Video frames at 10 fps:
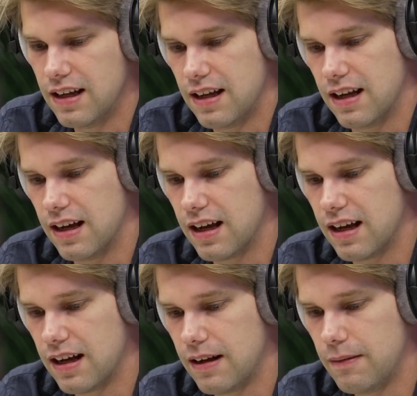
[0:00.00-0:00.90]

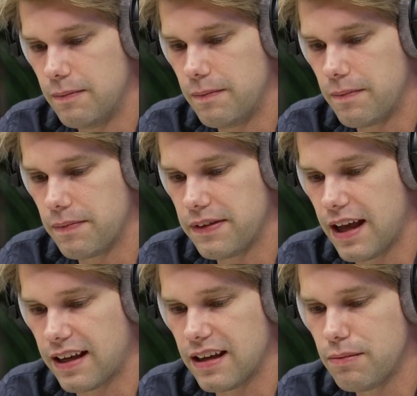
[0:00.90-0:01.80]
Can
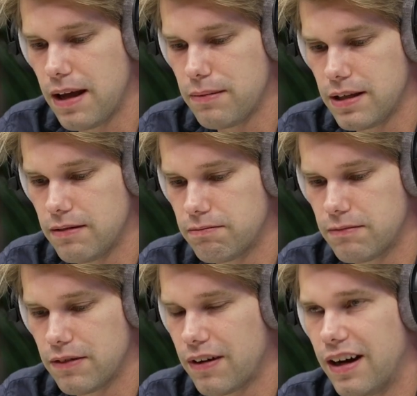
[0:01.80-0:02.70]
you maybe
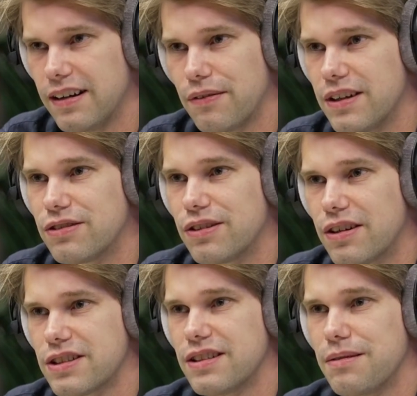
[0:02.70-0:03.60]
give a high-level
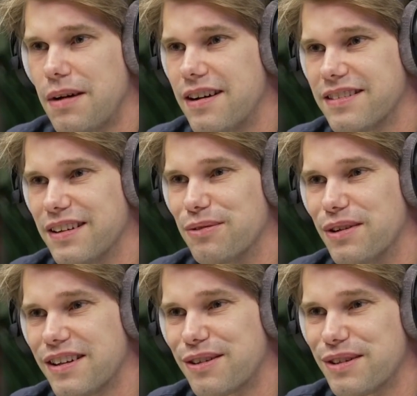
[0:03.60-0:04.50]
introduction about
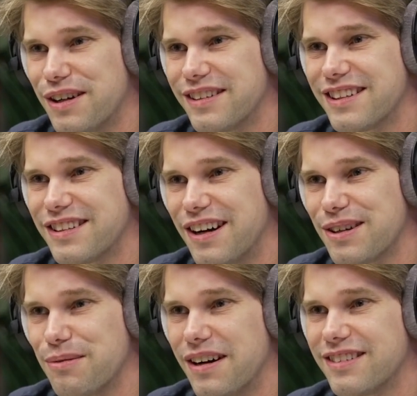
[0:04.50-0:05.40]
what are we going to
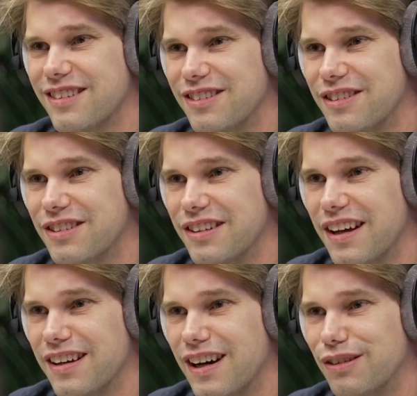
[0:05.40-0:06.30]
talk about
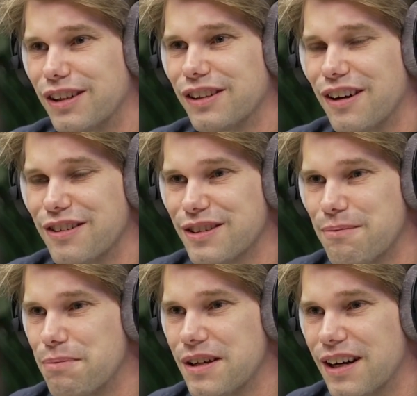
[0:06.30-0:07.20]
today? How are you going to
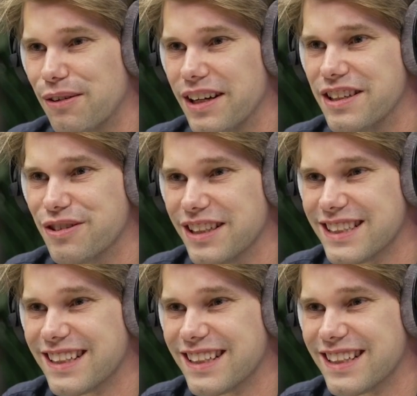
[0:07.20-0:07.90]
pique our interest?